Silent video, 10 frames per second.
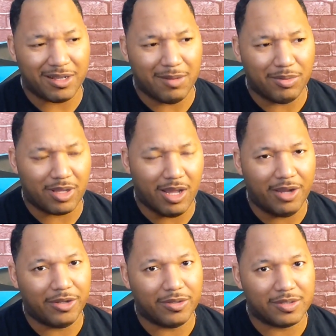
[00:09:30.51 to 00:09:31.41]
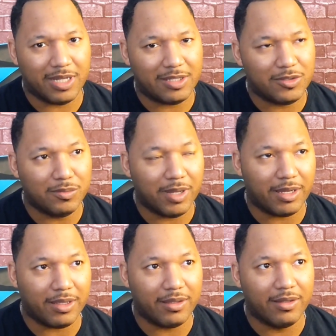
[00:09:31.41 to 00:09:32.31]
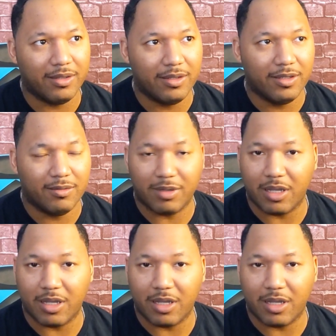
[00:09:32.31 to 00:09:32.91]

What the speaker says: couple condos, not too many, but